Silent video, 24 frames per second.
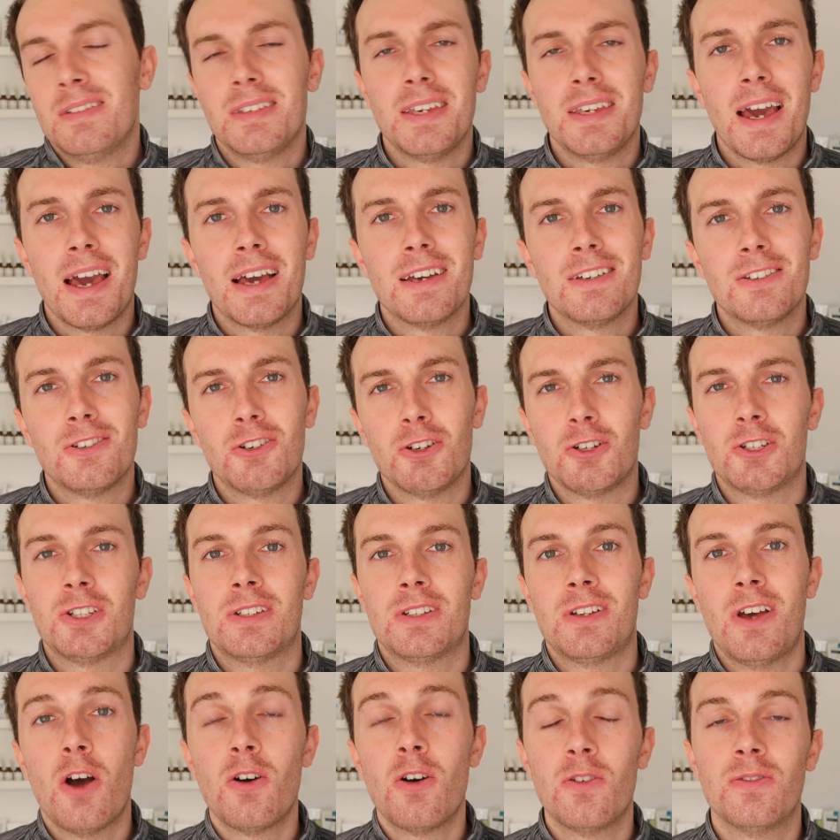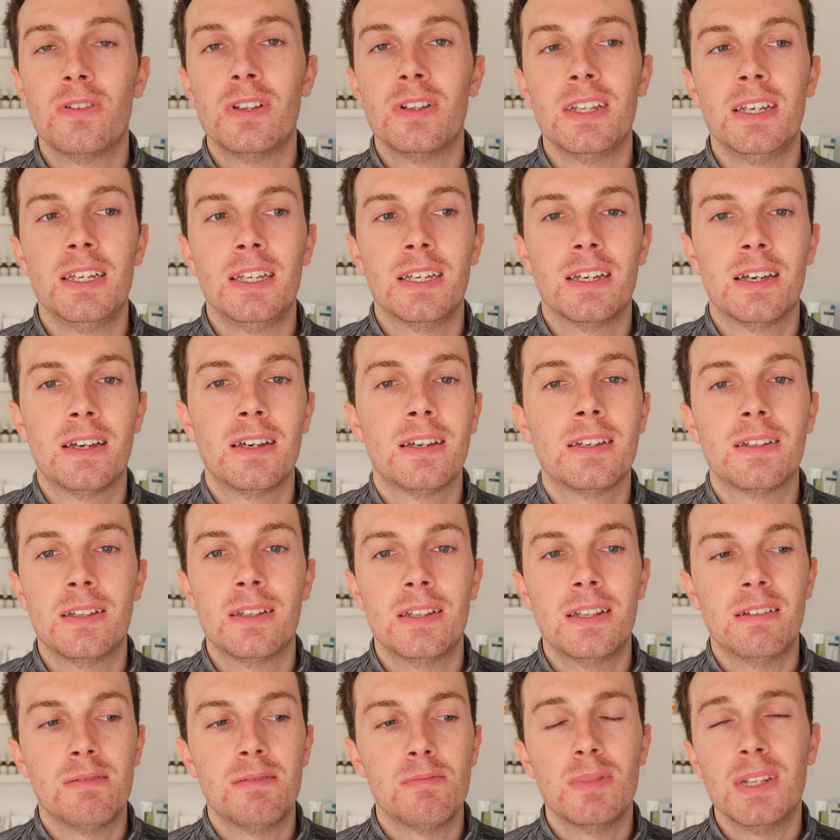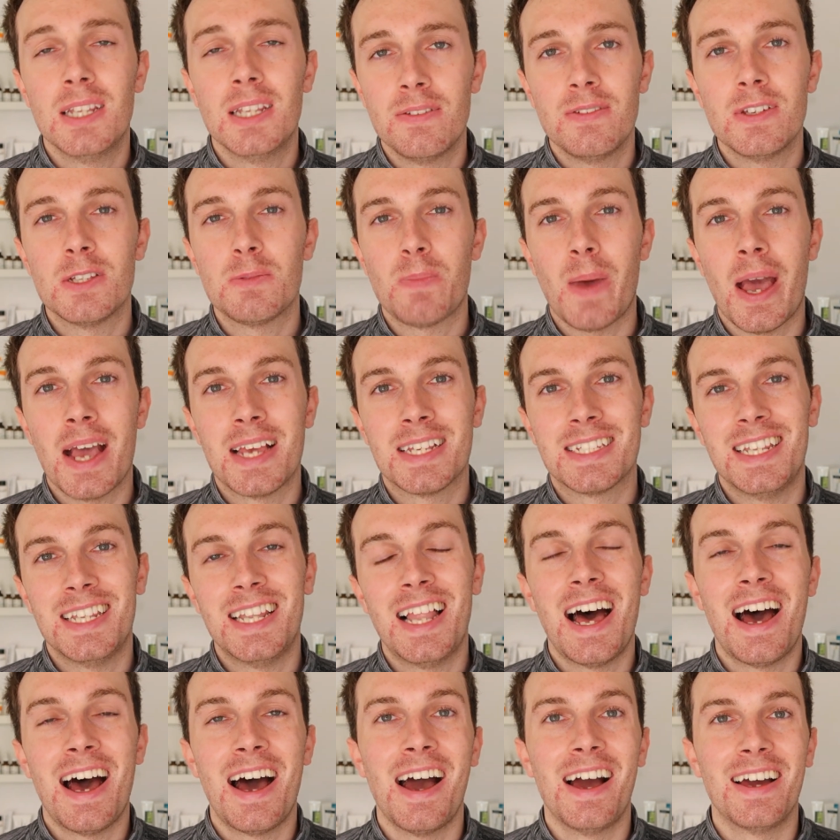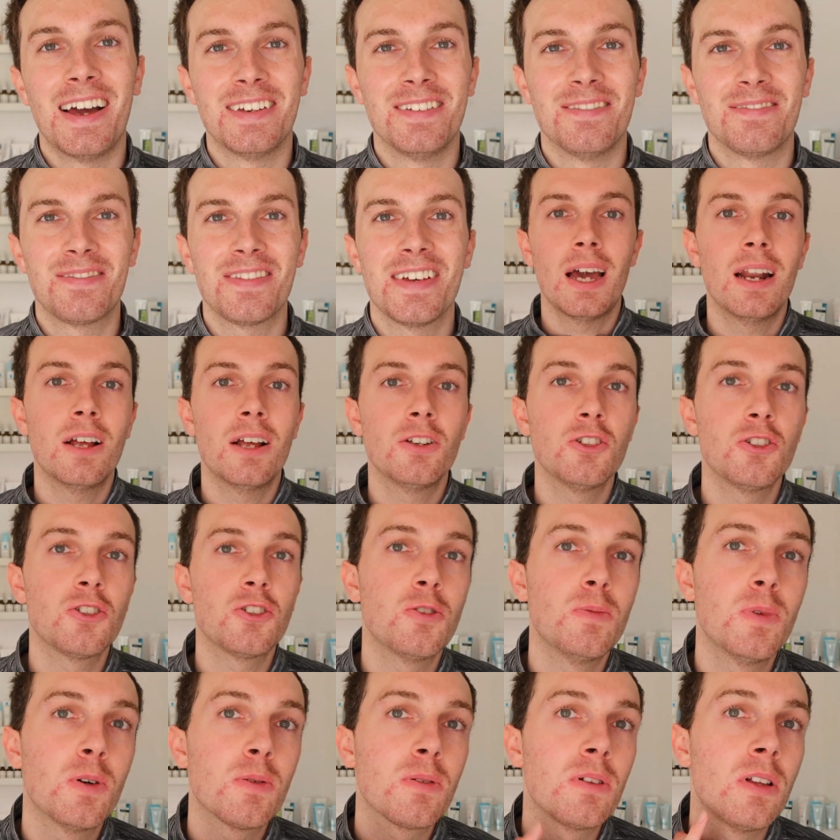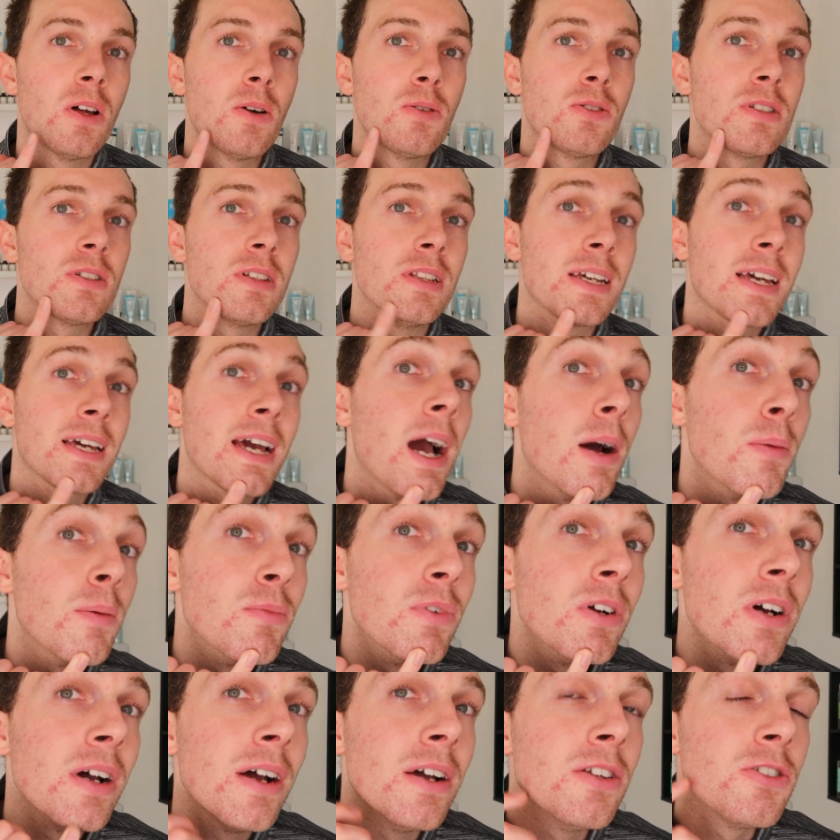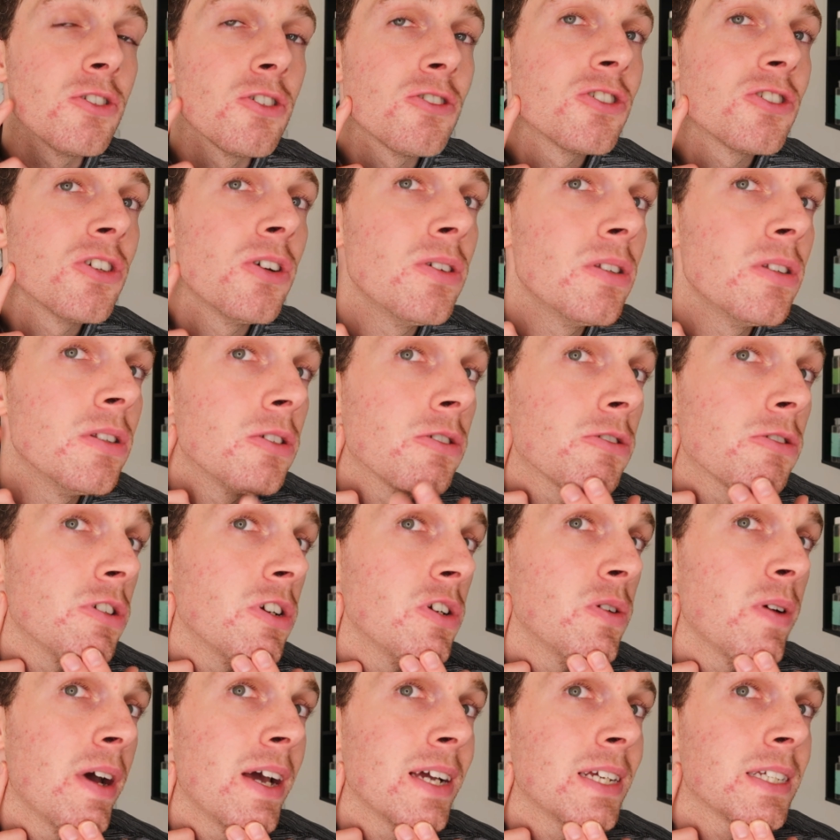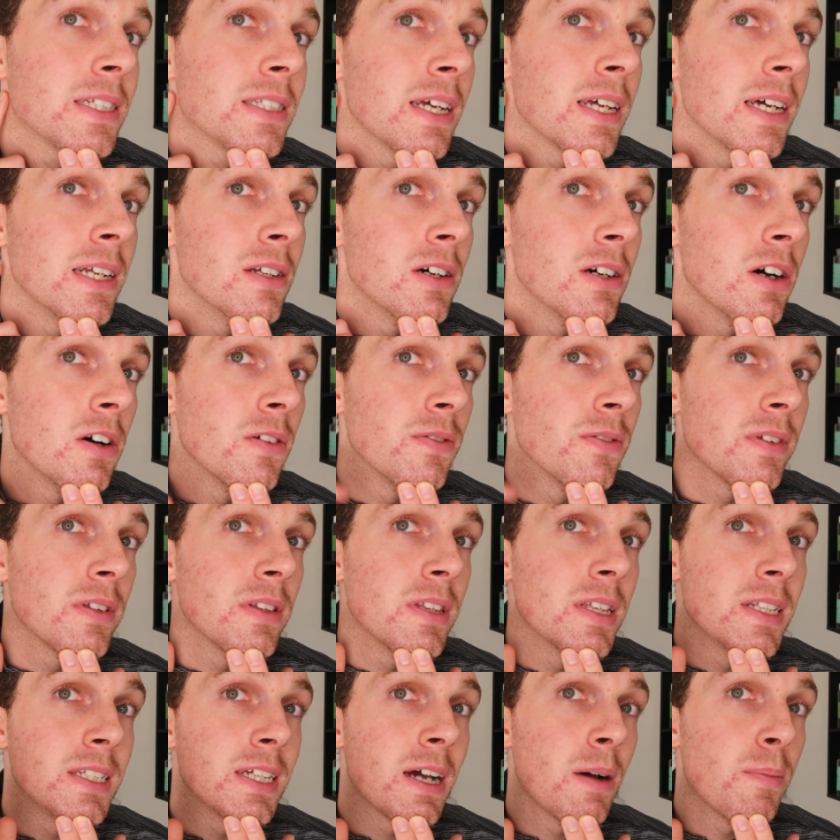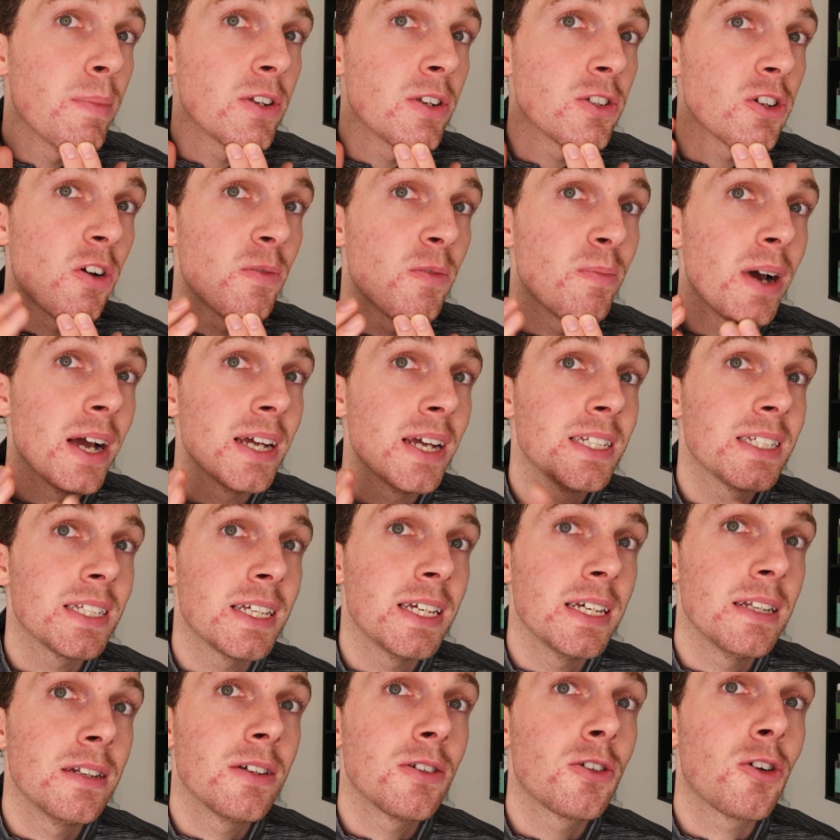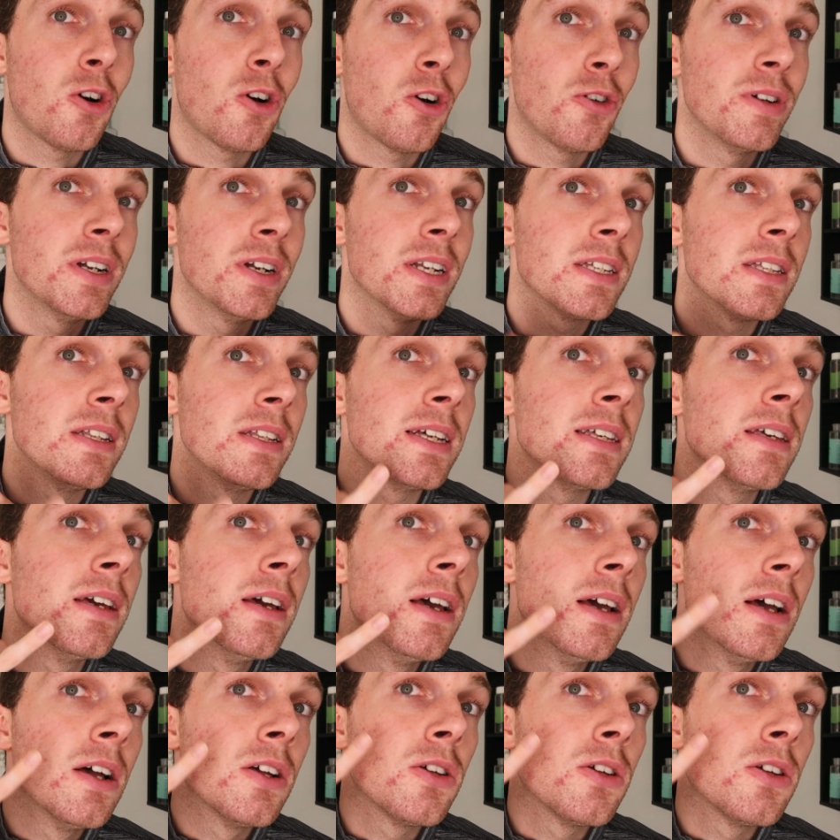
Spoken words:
yeah, just hopefully live its best life. And I'll just come up close to the camera and just show you the true extent of the damage on my skin currently.